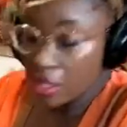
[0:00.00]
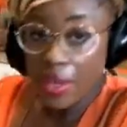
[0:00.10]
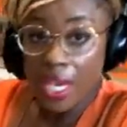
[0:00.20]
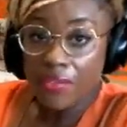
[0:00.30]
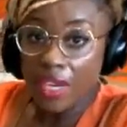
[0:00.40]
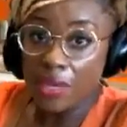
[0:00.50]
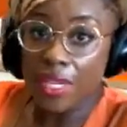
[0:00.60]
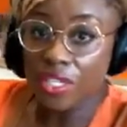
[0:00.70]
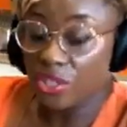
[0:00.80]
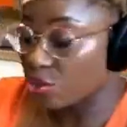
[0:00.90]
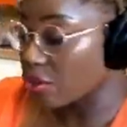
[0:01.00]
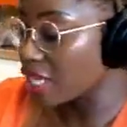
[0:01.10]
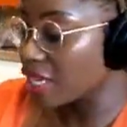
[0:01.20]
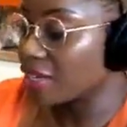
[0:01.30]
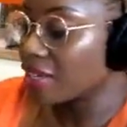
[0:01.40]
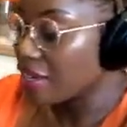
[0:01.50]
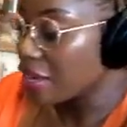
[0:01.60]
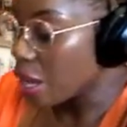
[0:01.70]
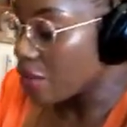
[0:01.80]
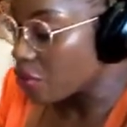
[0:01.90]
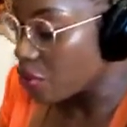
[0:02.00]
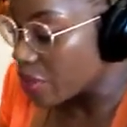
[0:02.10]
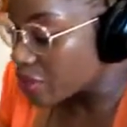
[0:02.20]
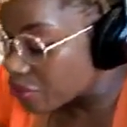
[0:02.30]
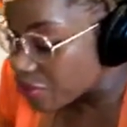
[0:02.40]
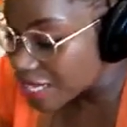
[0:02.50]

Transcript: So for anyone just joining, I've almost